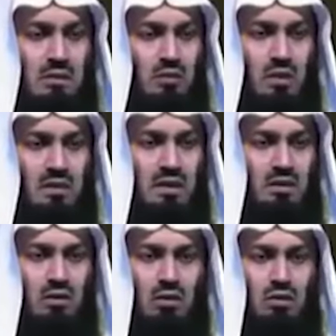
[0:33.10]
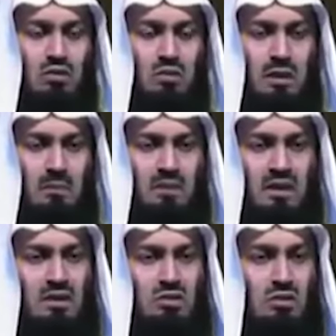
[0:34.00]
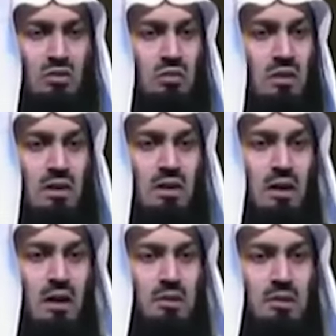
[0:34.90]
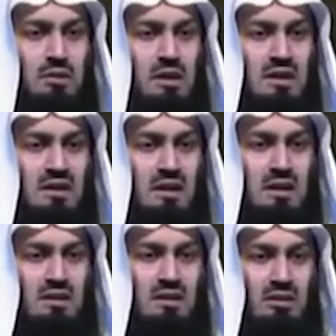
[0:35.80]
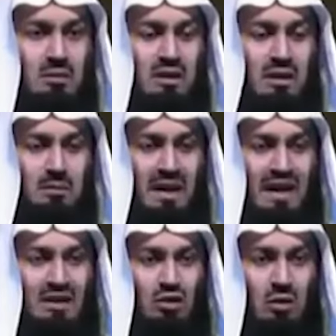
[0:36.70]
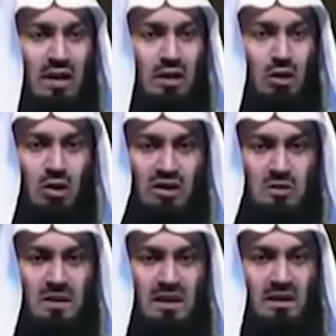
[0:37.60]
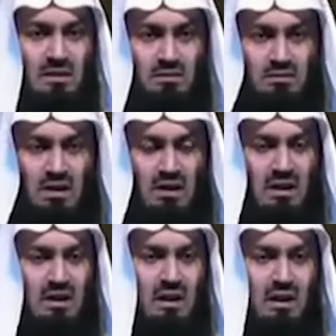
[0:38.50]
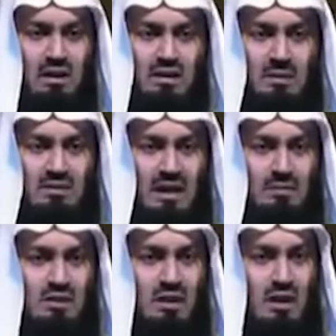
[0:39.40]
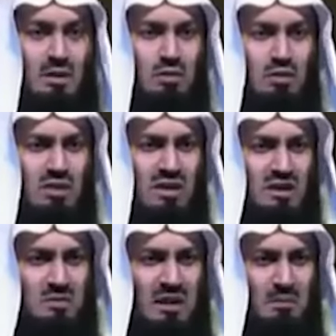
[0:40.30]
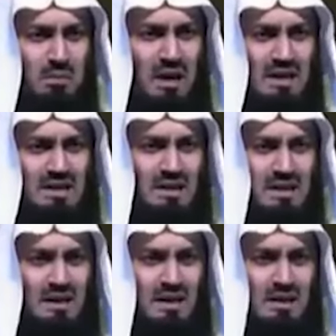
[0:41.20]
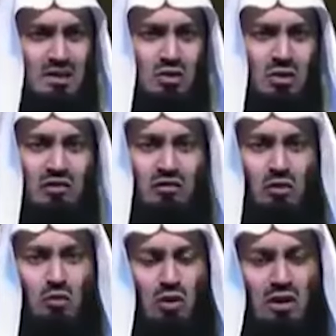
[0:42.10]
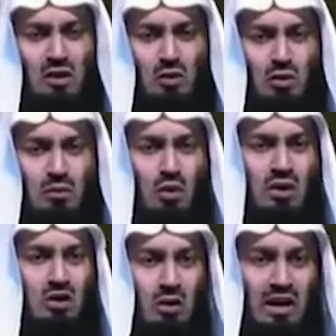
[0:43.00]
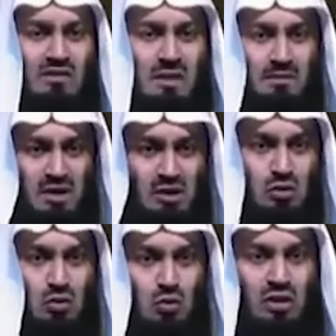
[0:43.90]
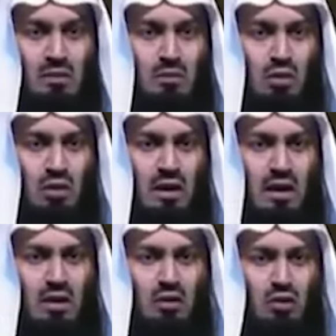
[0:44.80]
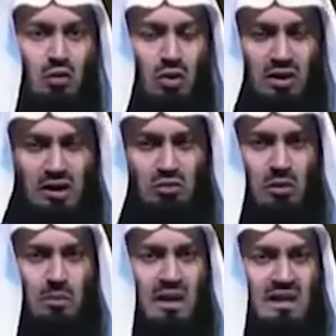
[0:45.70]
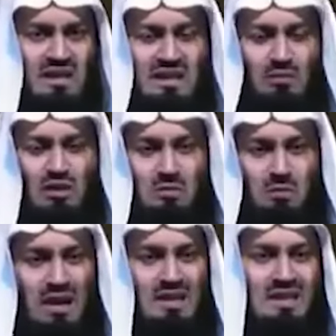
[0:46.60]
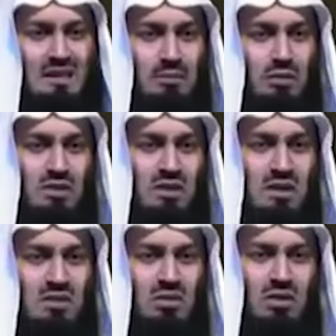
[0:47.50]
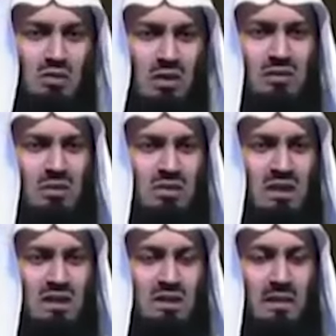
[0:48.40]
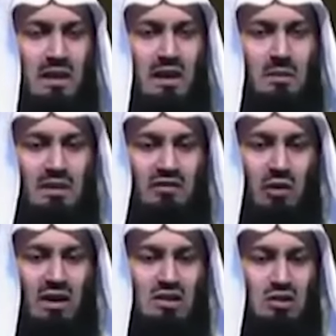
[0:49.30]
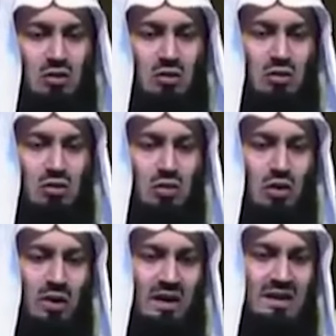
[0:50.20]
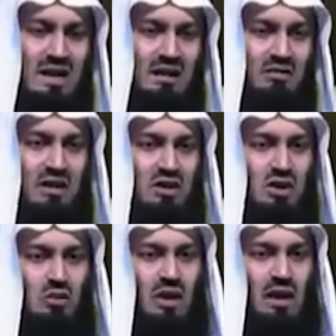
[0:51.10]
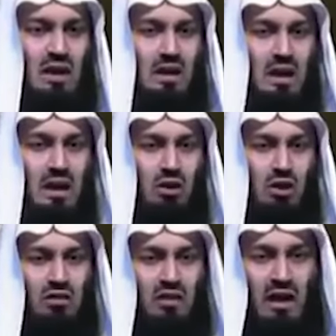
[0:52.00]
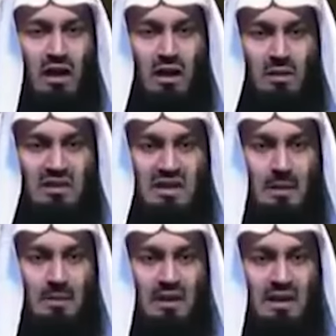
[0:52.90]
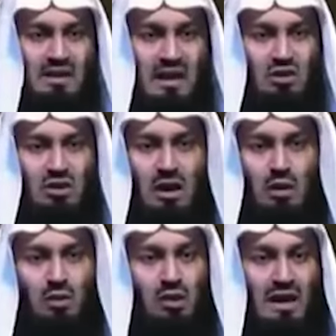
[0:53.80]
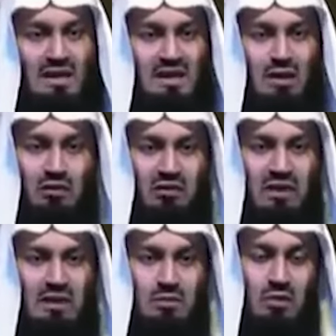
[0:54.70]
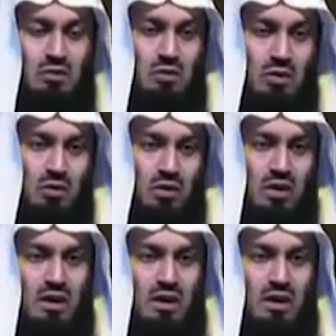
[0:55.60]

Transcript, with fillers: women or to bumping into uh, things that are terrible and bad. You know, alcohol is being drunk there, and sometimes music is being blasted in the ears. You know, if you're walking through a mall and you have something to do in the mall, or you're walking through a place and someone's blasting the music and so on, it's one of those things. But for us to, to go and attend a function where a lot of haram is happening, it's actually our right and our freedom not to go.